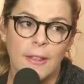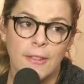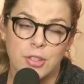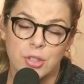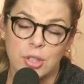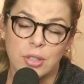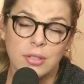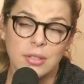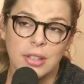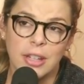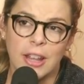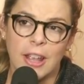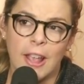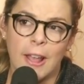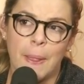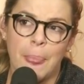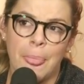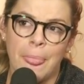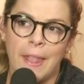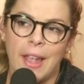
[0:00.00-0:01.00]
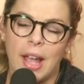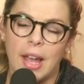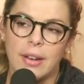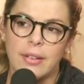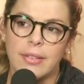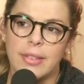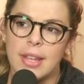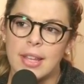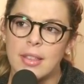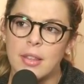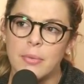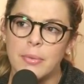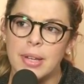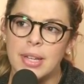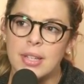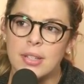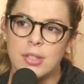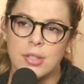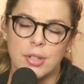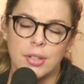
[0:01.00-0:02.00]
Certainly. I don't think that
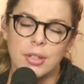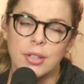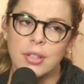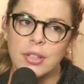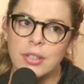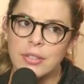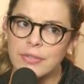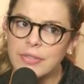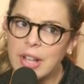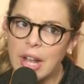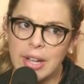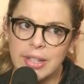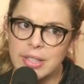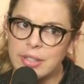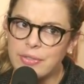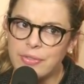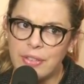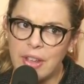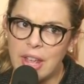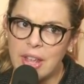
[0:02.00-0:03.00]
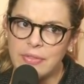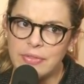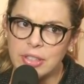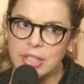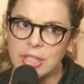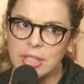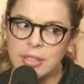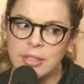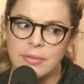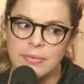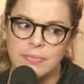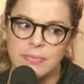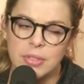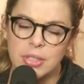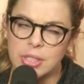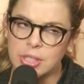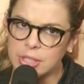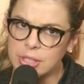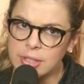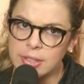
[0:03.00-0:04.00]
we deserve God's favor.
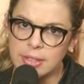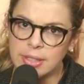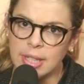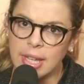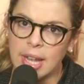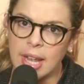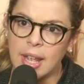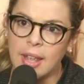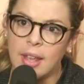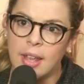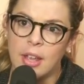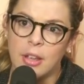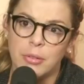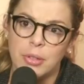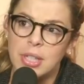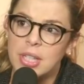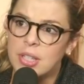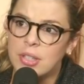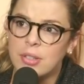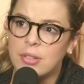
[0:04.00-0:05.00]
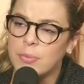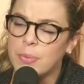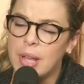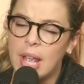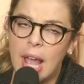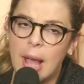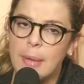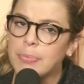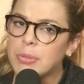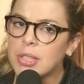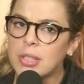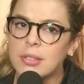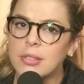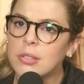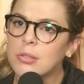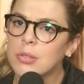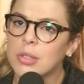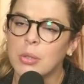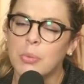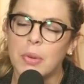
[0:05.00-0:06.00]
Certainly. We
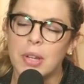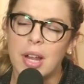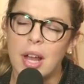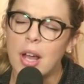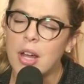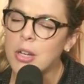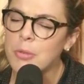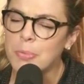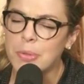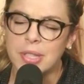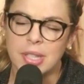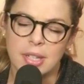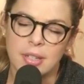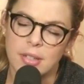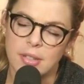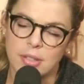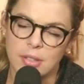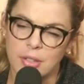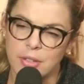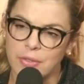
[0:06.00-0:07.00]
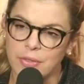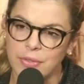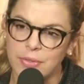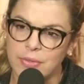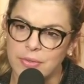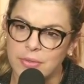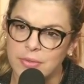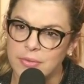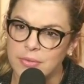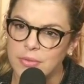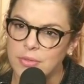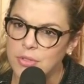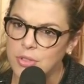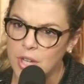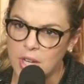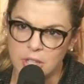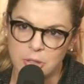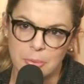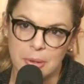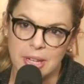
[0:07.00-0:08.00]
absolutely 100% deserve
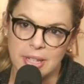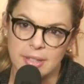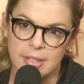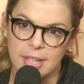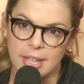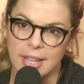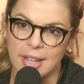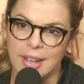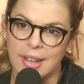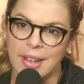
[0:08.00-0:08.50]
judgment.